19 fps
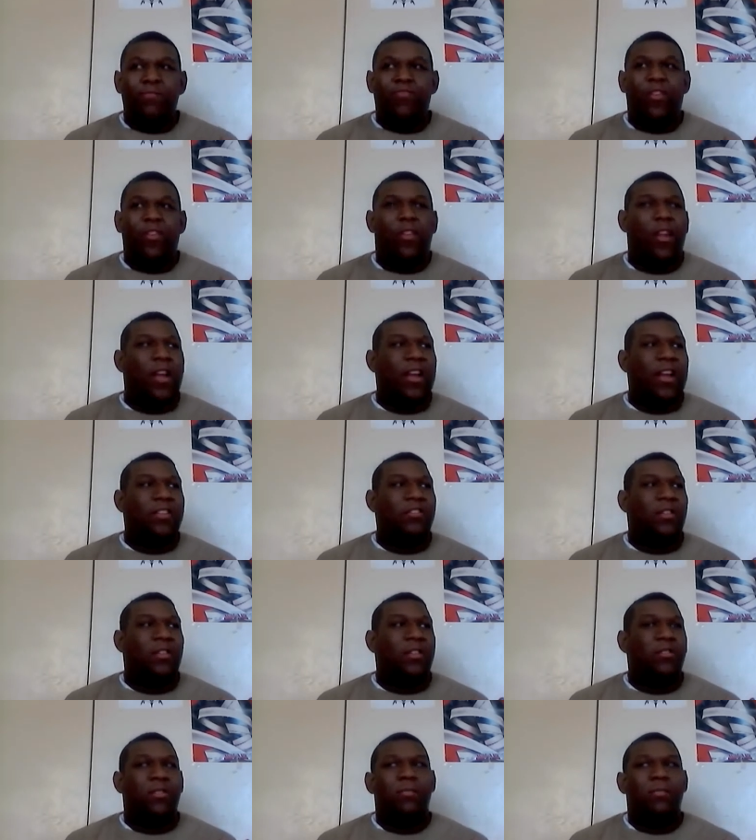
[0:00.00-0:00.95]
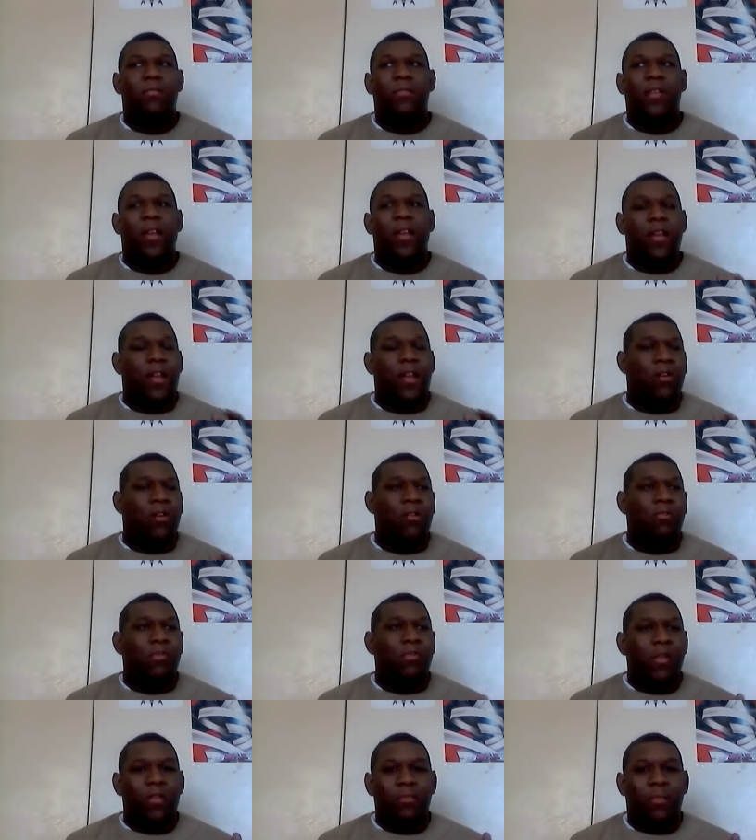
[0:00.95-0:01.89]
the last Naruto the movie. And I
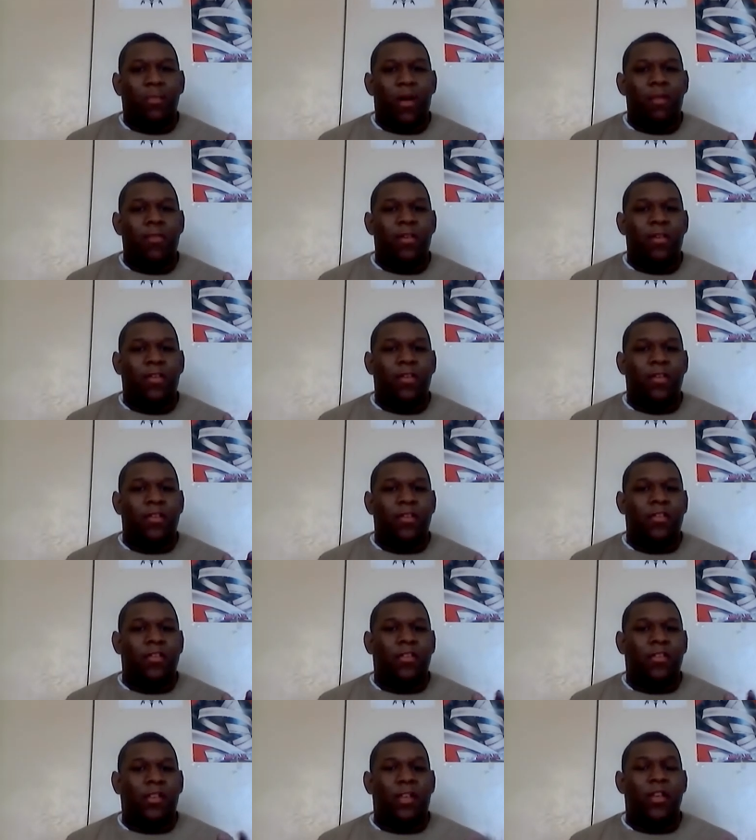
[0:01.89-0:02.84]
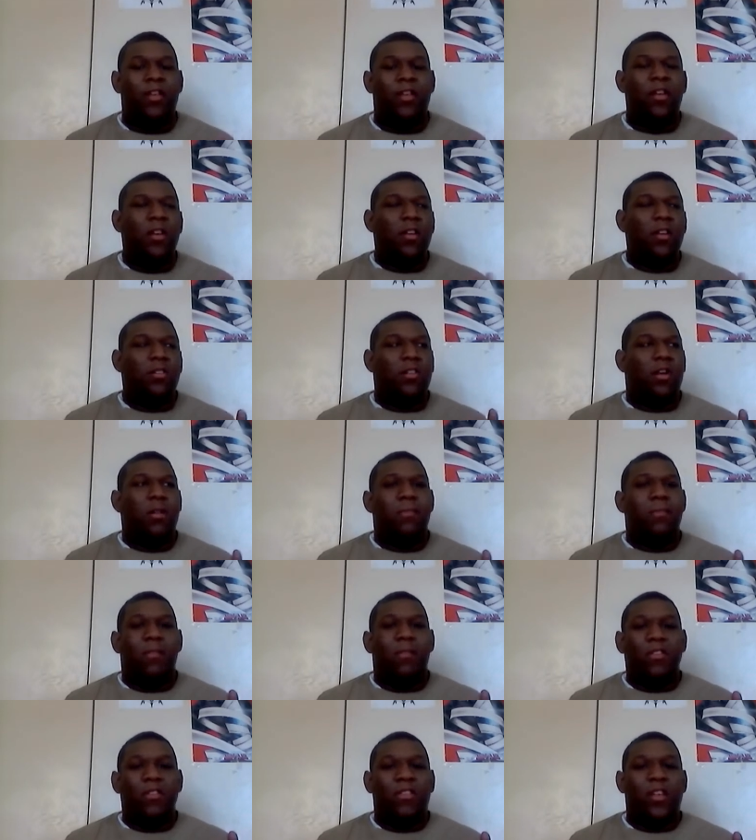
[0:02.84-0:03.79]
hope that you buy me the tickets to see Dragon
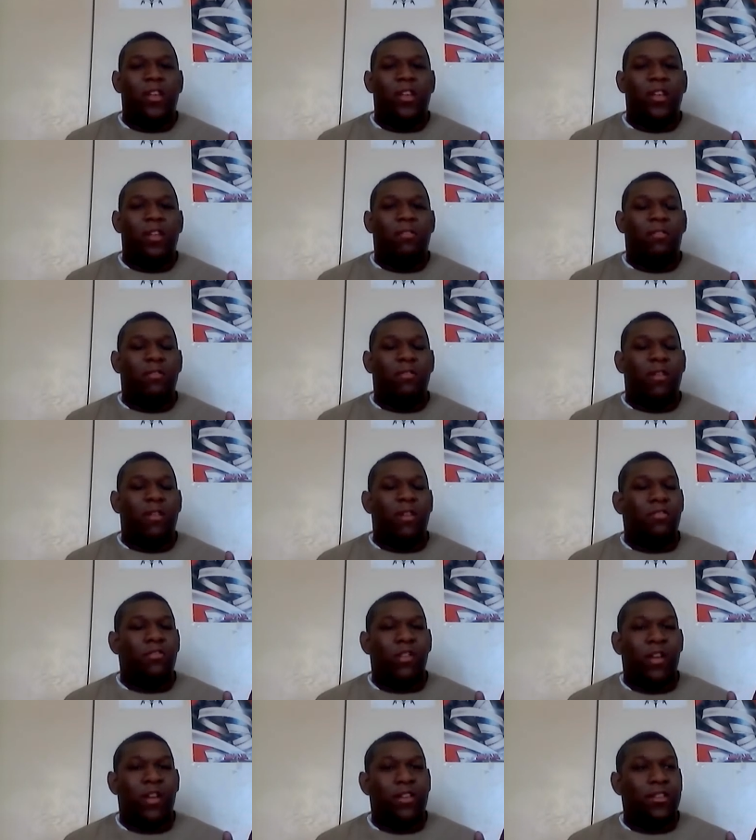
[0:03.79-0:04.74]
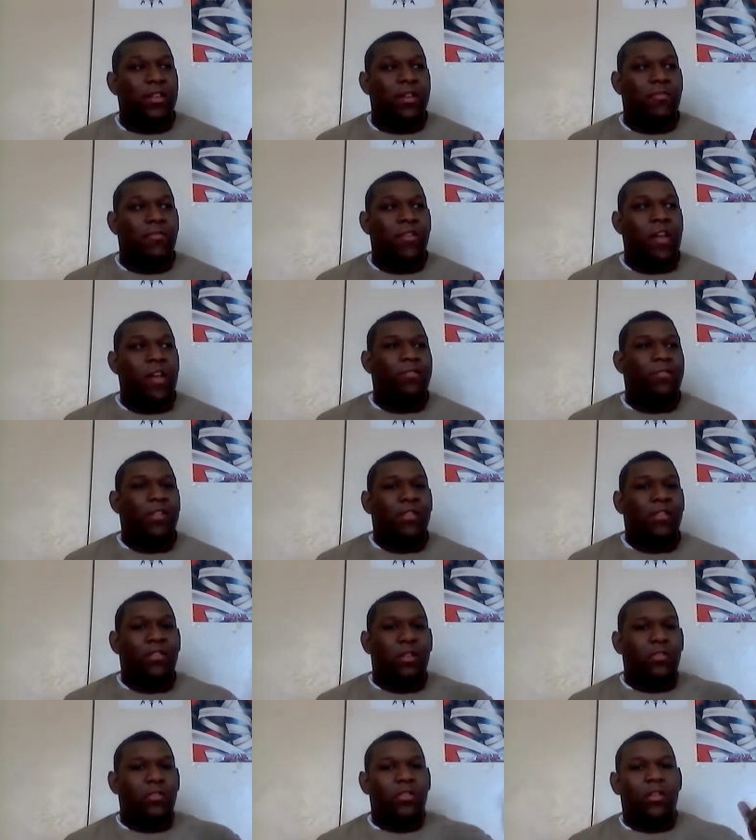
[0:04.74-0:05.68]
Ball Z Resurrection of F.
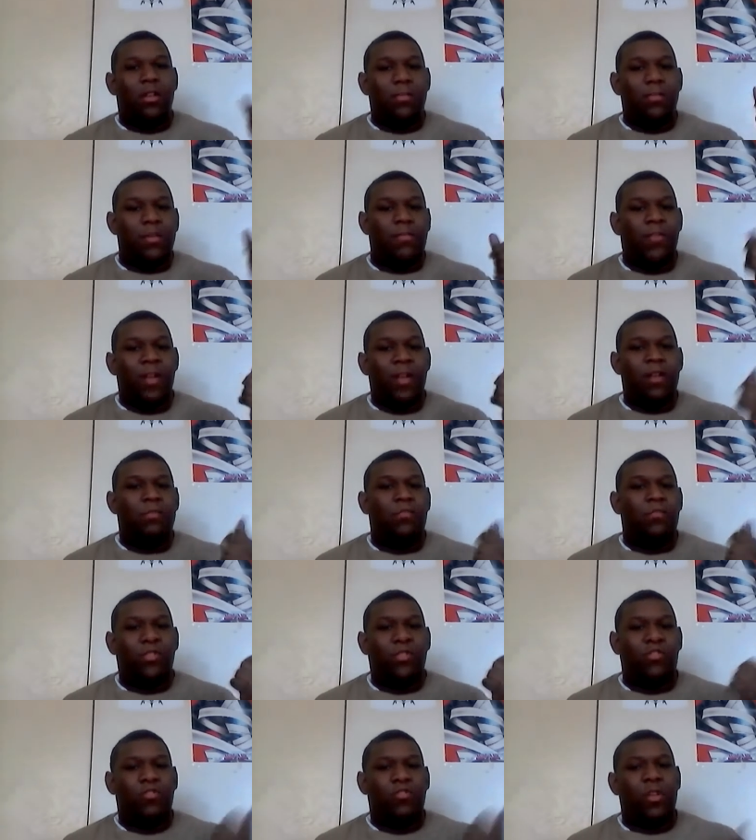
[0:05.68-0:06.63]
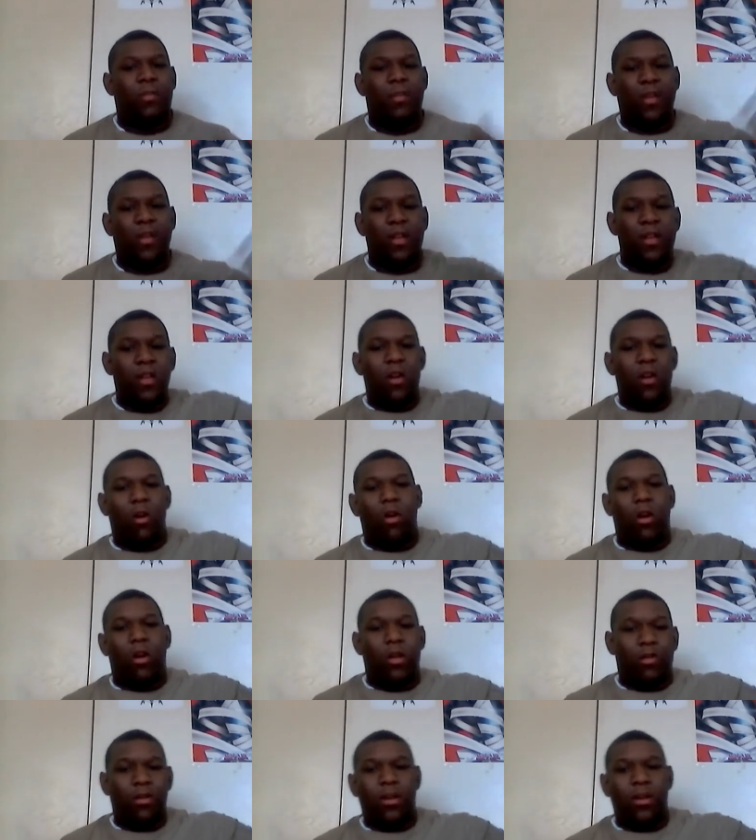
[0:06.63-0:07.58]
That's also going to be available for streaming
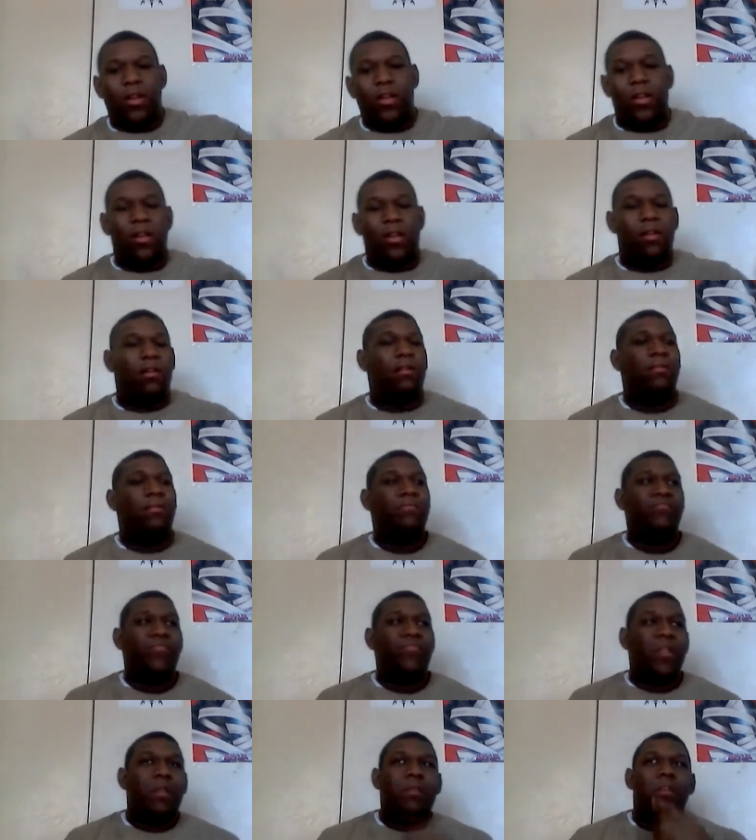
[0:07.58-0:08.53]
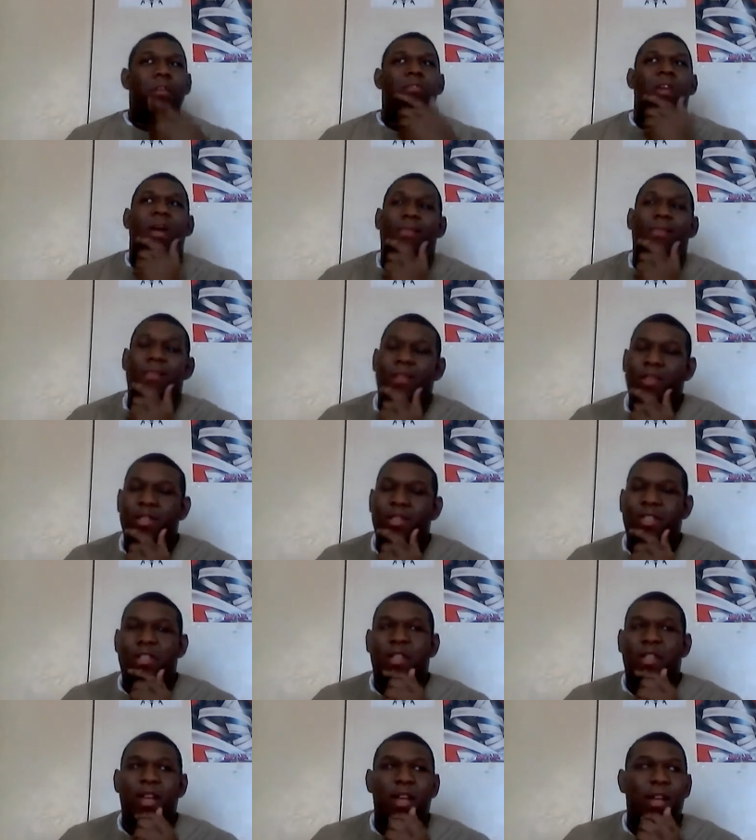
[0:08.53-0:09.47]
earlier in the year. But you have to
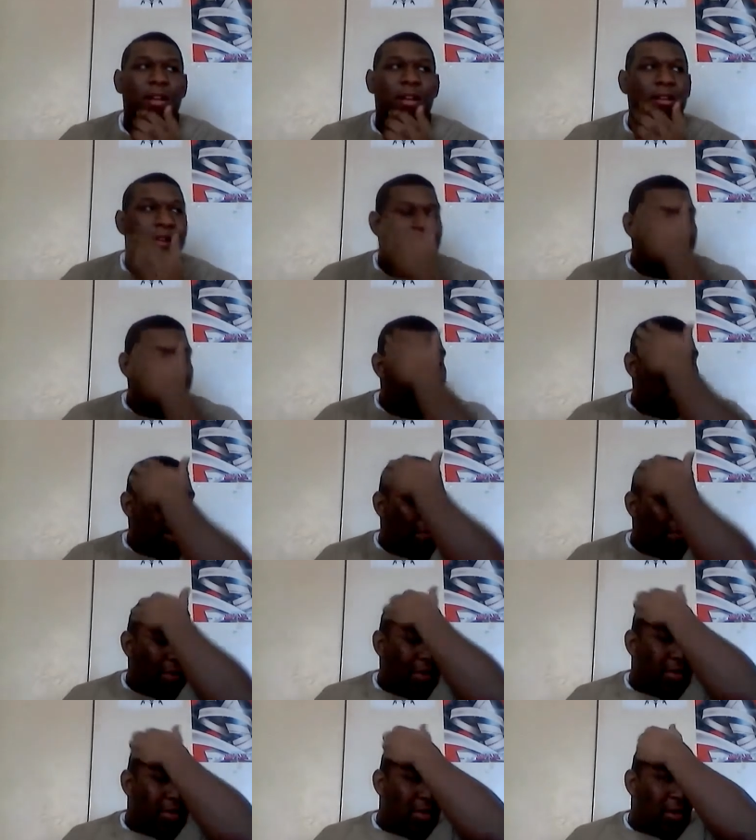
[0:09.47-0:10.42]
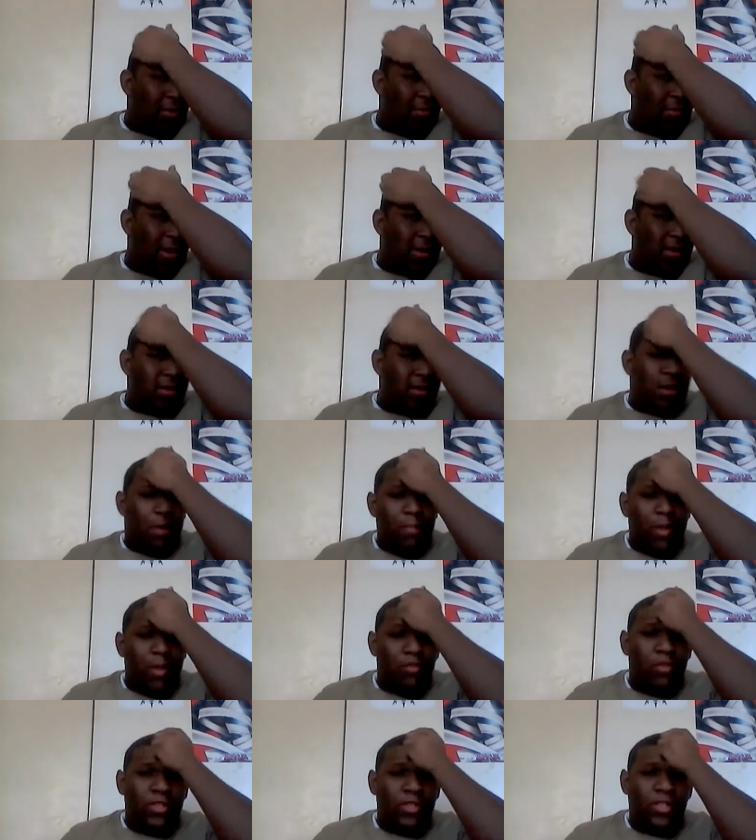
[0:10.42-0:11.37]
understand that with so much, I
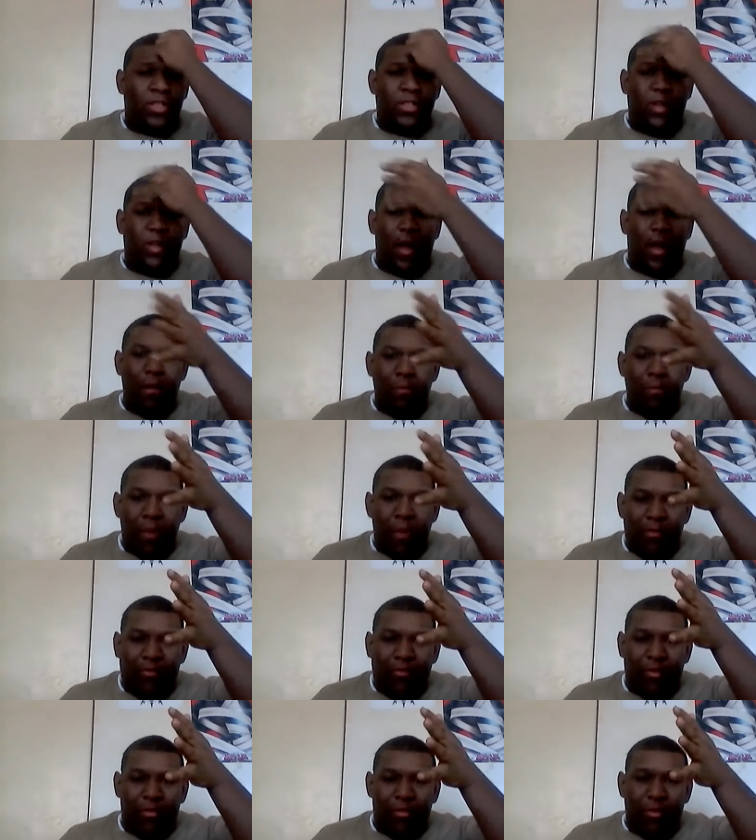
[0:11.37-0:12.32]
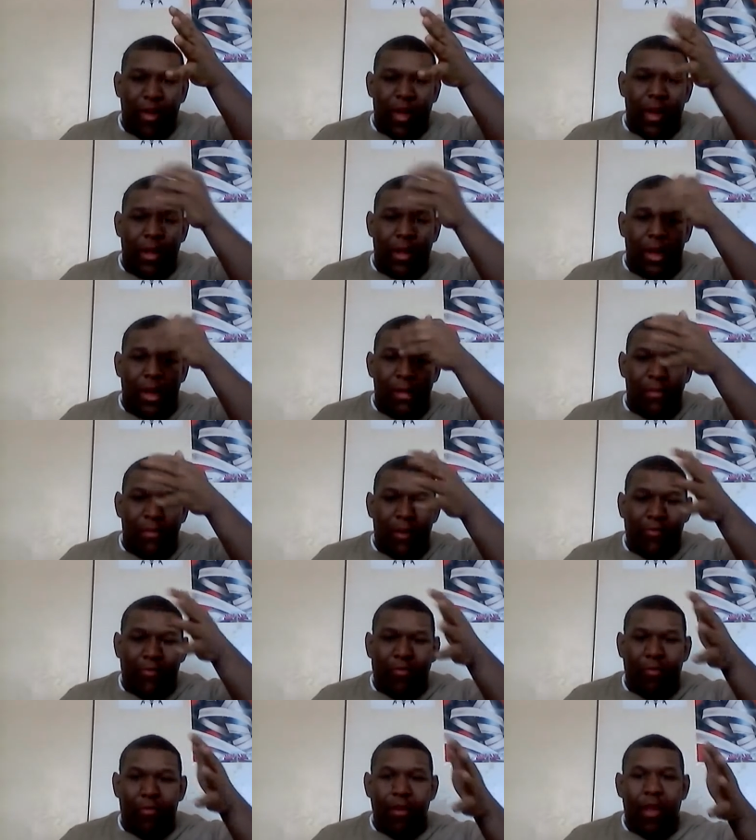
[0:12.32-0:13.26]
mean, we're just a month away, a
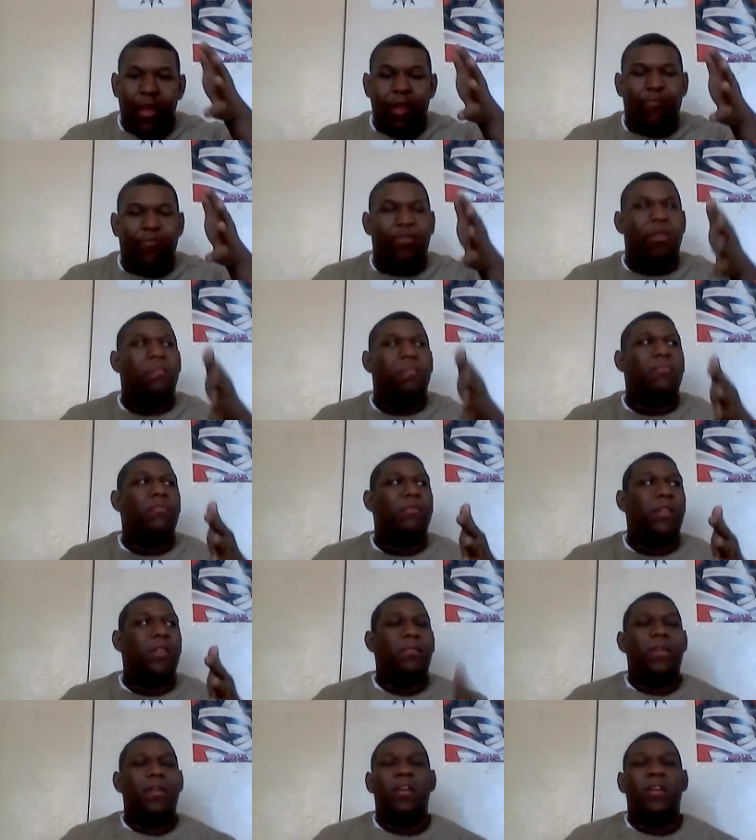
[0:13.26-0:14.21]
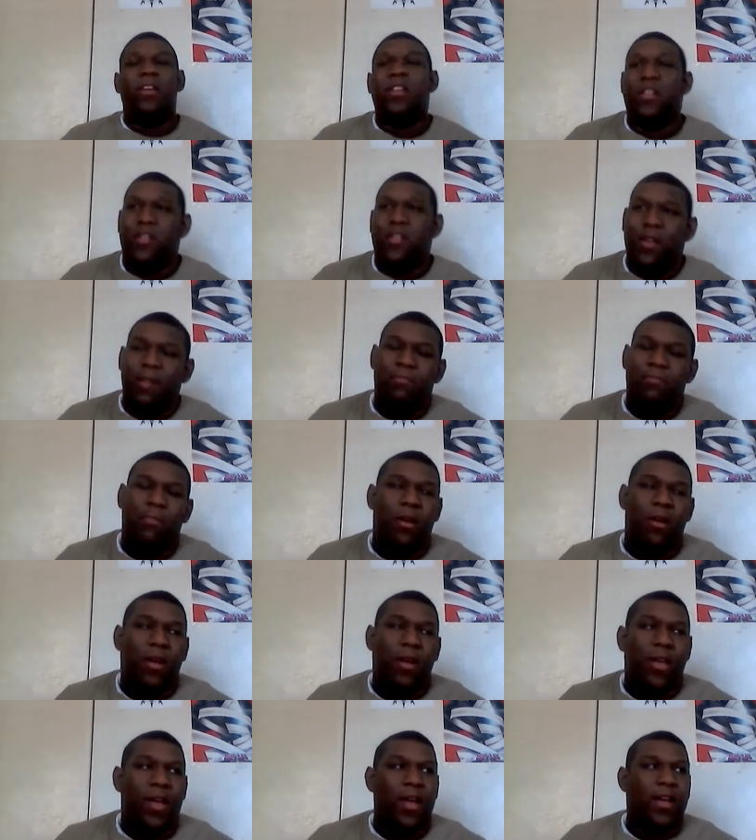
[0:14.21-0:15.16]
month away from the movie to be initially
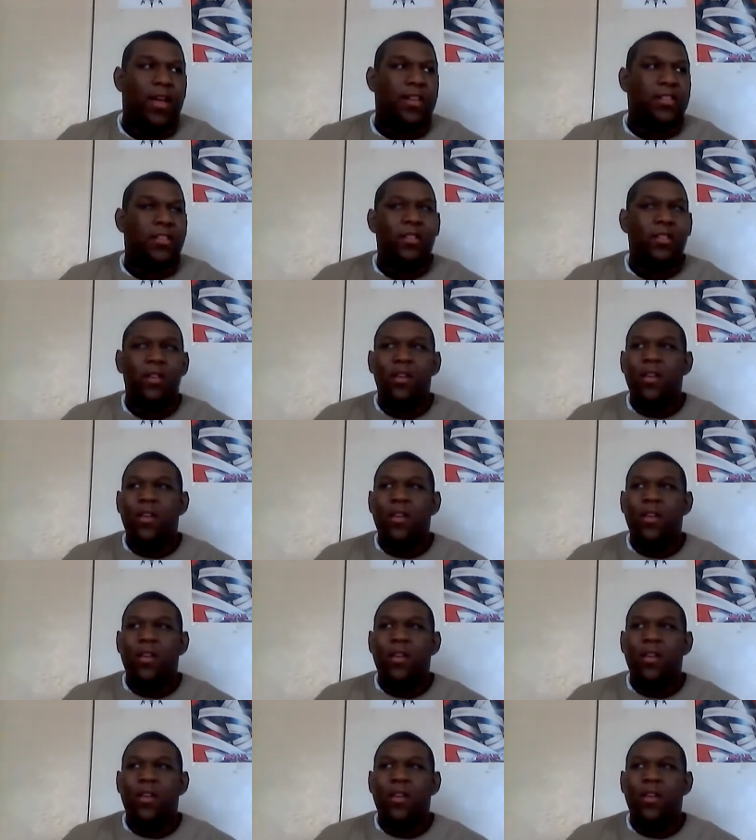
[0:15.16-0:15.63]
broadcast,